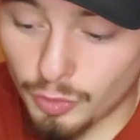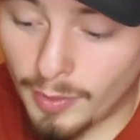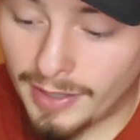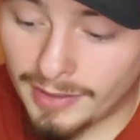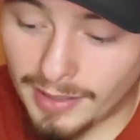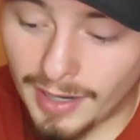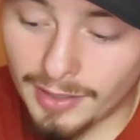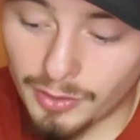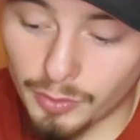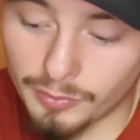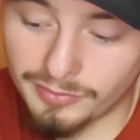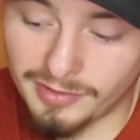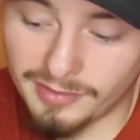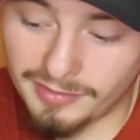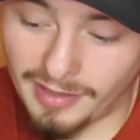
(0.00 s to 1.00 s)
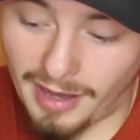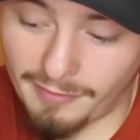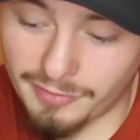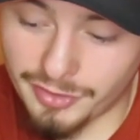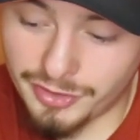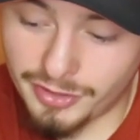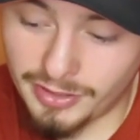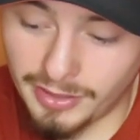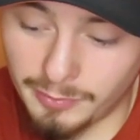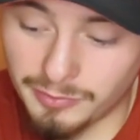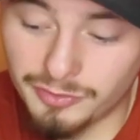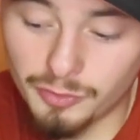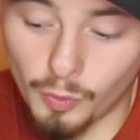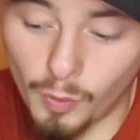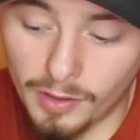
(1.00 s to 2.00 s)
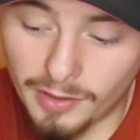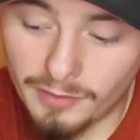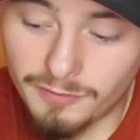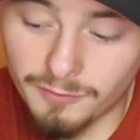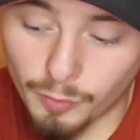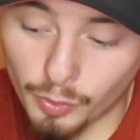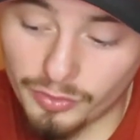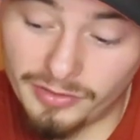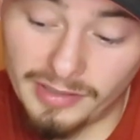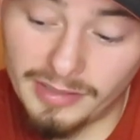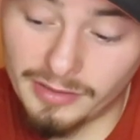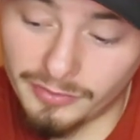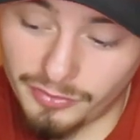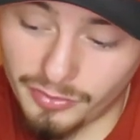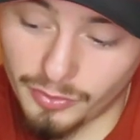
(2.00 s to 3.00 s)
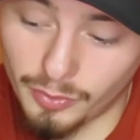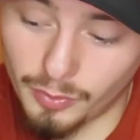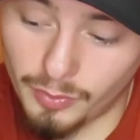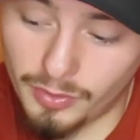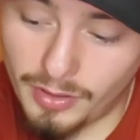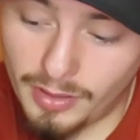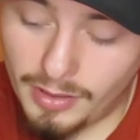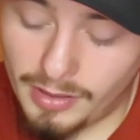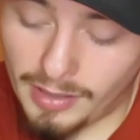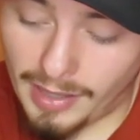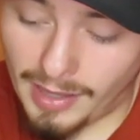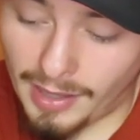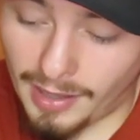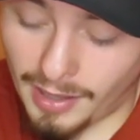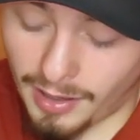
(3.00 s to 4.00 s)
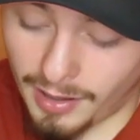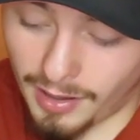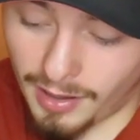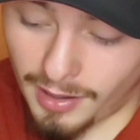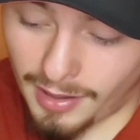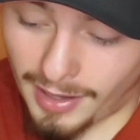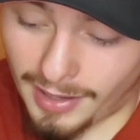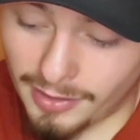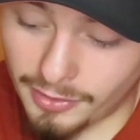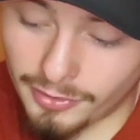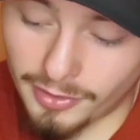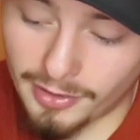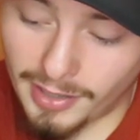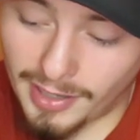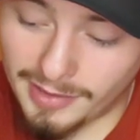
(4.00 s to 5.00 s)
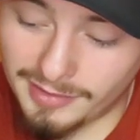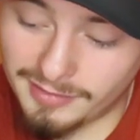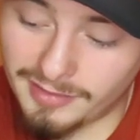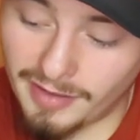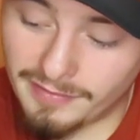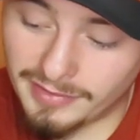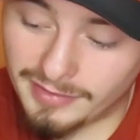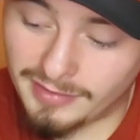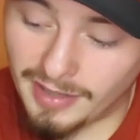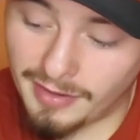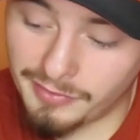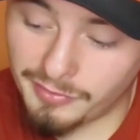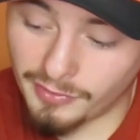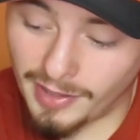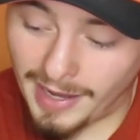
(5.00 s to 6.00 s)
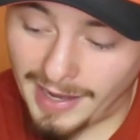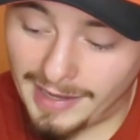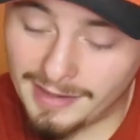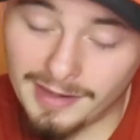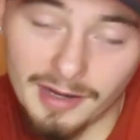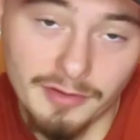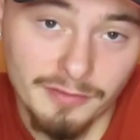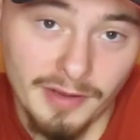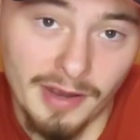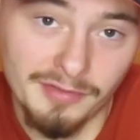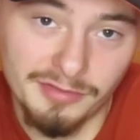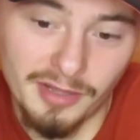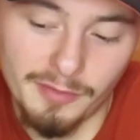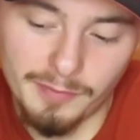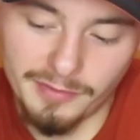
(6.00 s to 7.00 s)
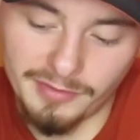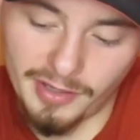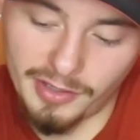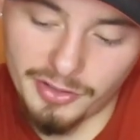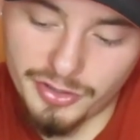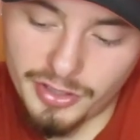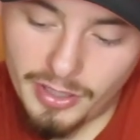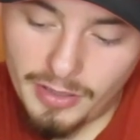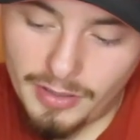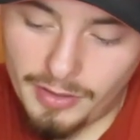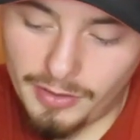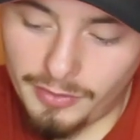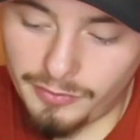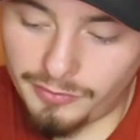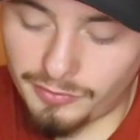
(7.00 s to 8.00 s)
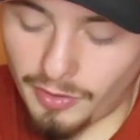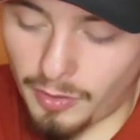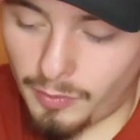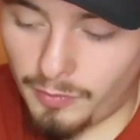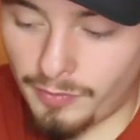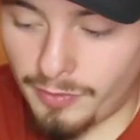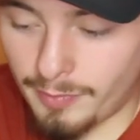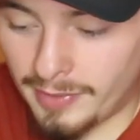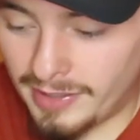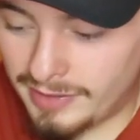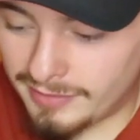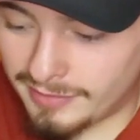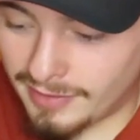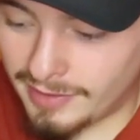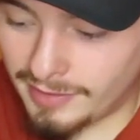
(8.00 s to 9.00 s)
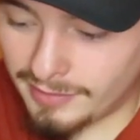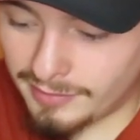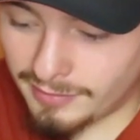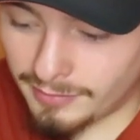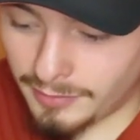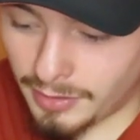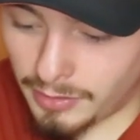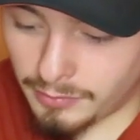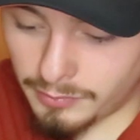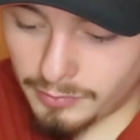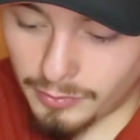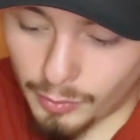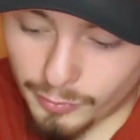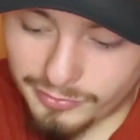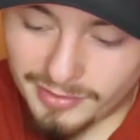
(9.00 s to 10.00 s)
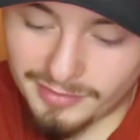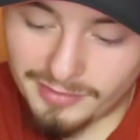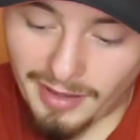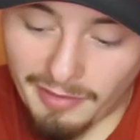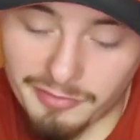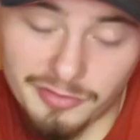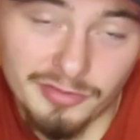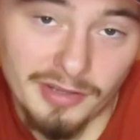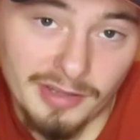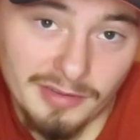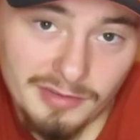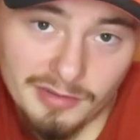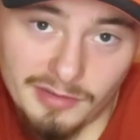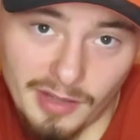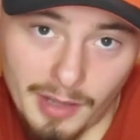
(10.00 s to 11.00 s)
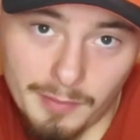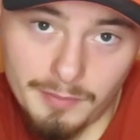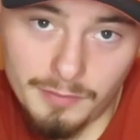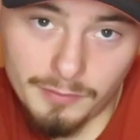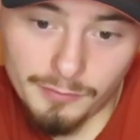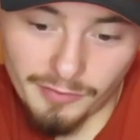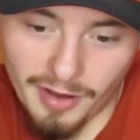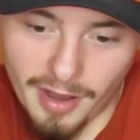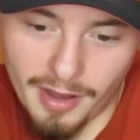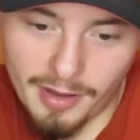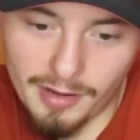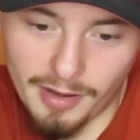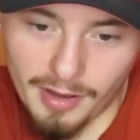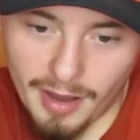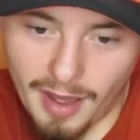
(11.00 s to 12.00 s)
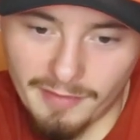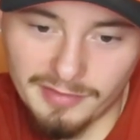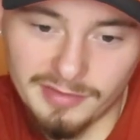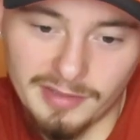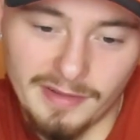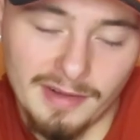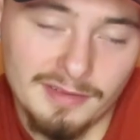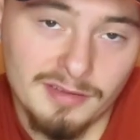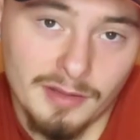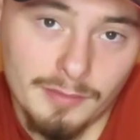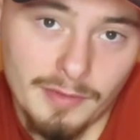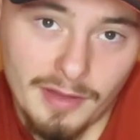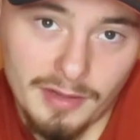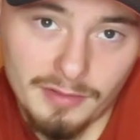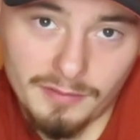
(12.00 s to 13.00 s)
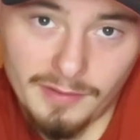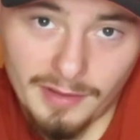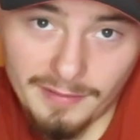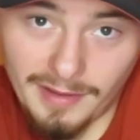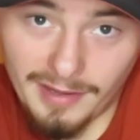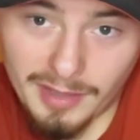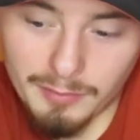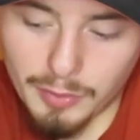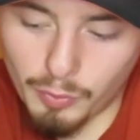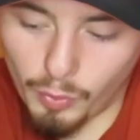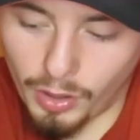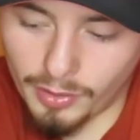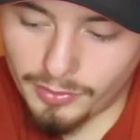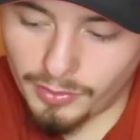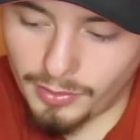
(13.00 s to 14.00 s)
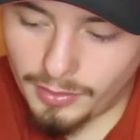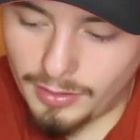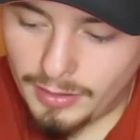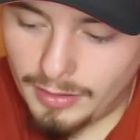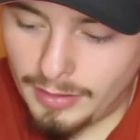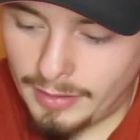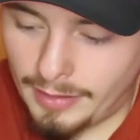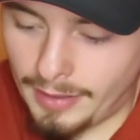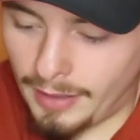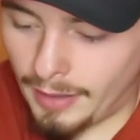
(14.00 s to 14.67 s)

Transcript: a 289 goals against average. He was 20-14-2, 897 saves for an 895 save percentage. So the biggest thing is, goals against average stays the same, right? And obviously that's something that can be worked on.